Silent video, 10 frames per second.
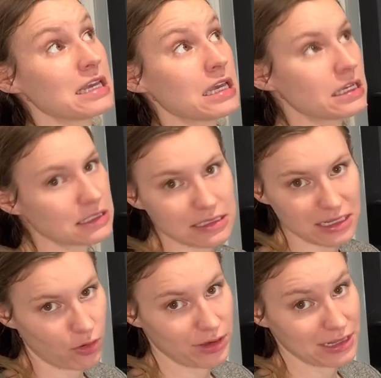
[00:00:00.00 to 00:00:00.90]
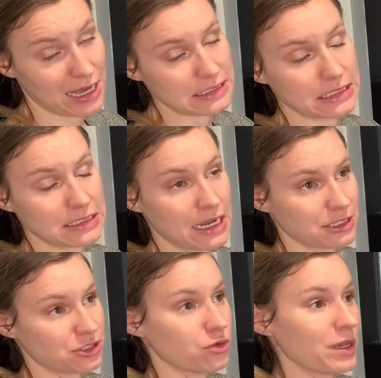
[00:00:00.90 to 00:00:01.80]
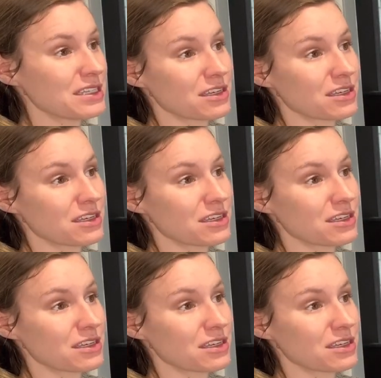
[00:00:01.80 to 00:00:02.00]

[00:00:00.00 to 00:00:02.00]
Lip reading: easily going to last us the next 2 weeks.